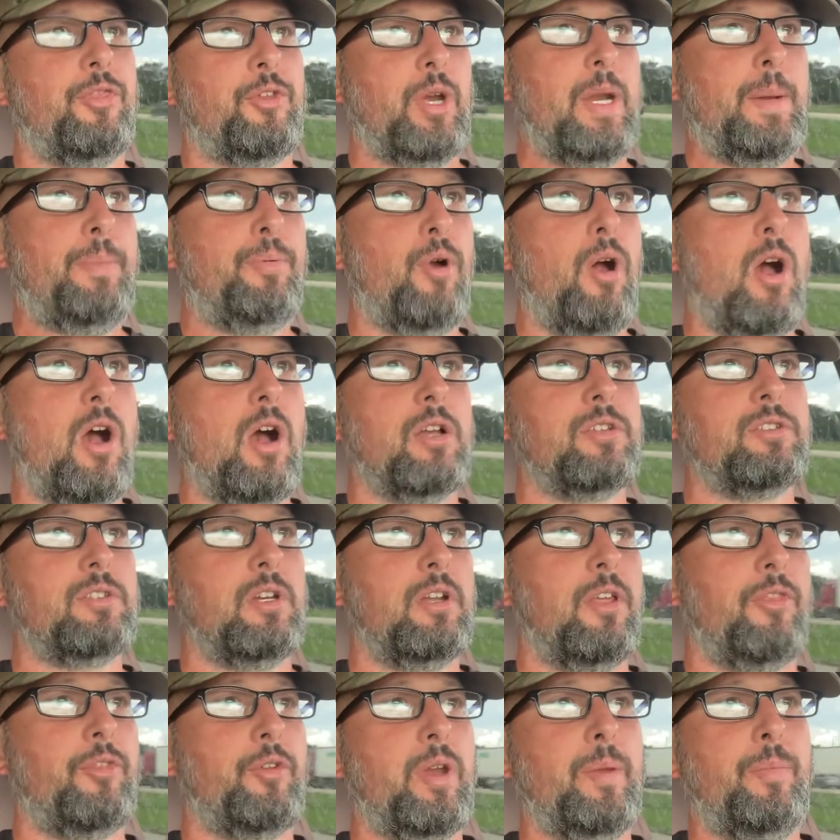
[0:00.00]
three prongs
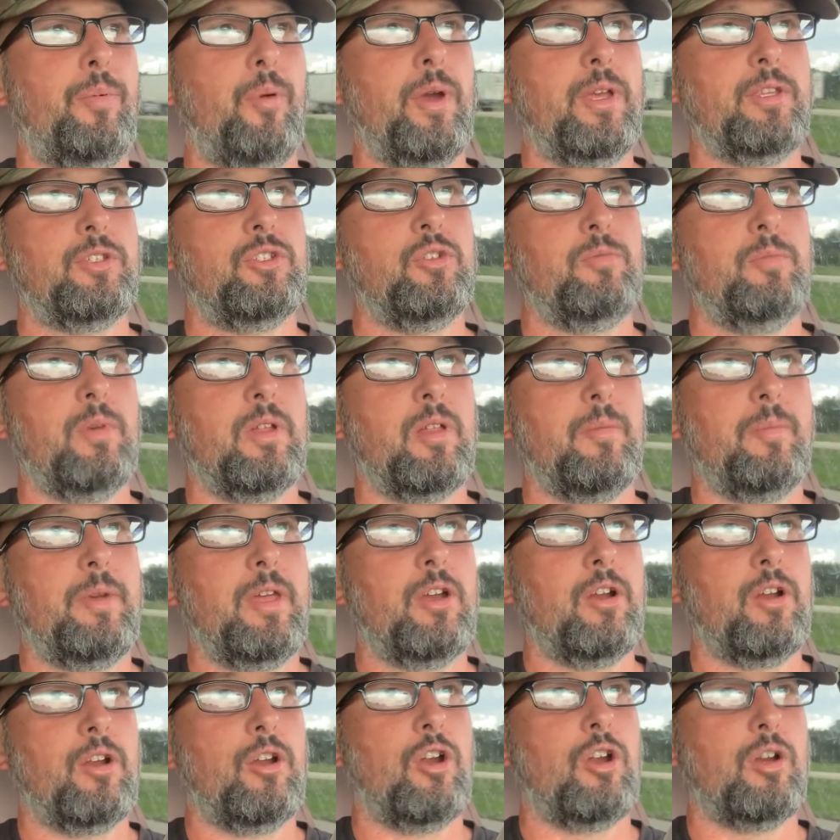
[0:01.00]
on a 3.2
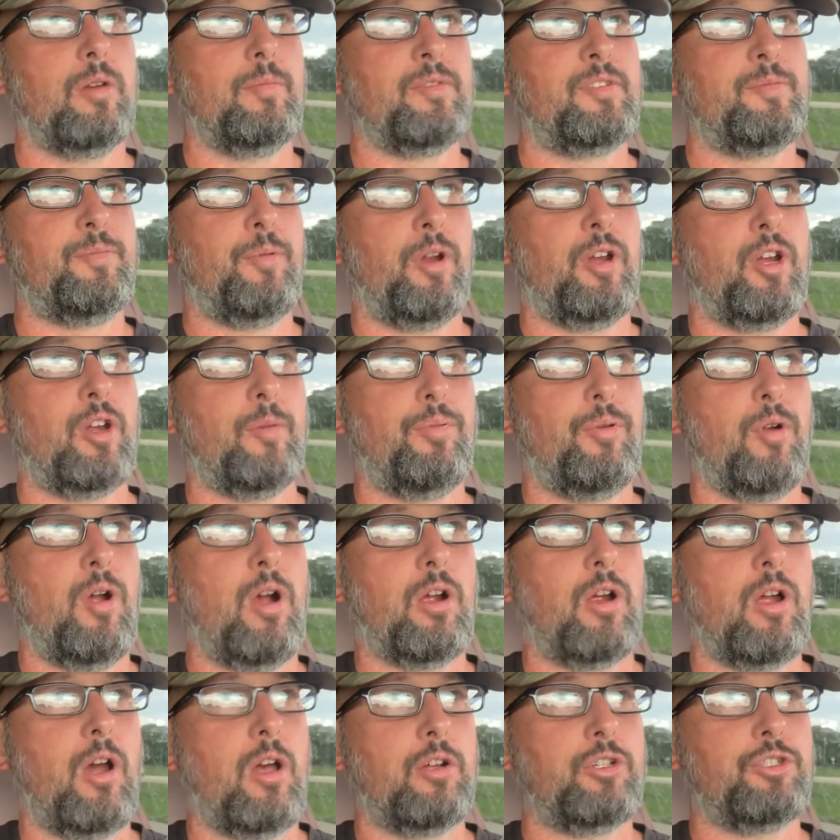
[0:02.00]
millimeter Herm Springer
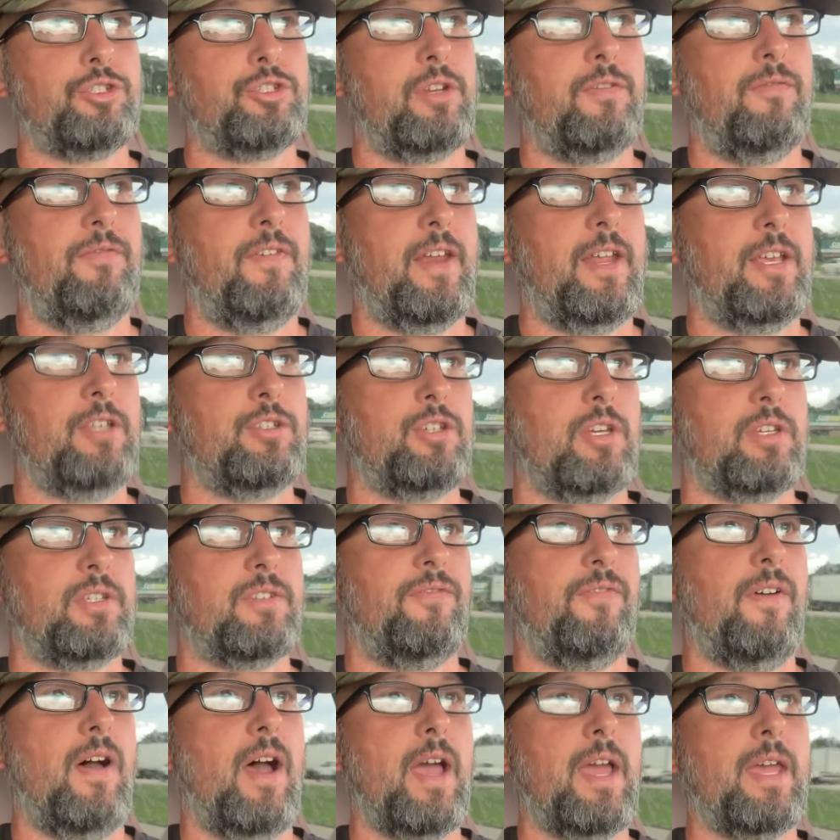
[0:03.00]
prong collar should fit it
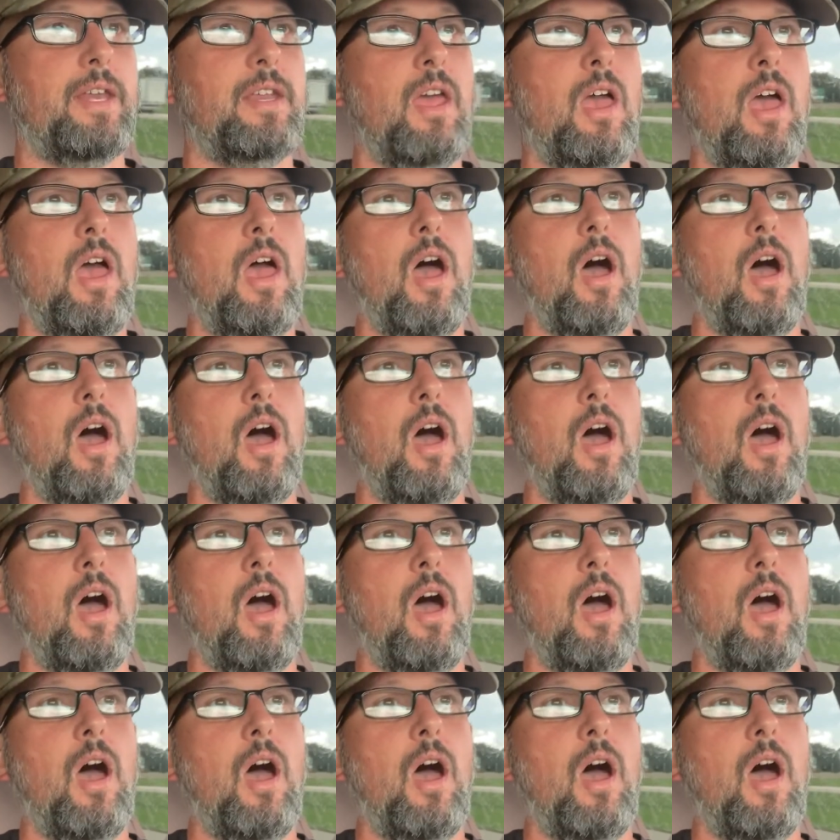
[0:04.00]
just fine.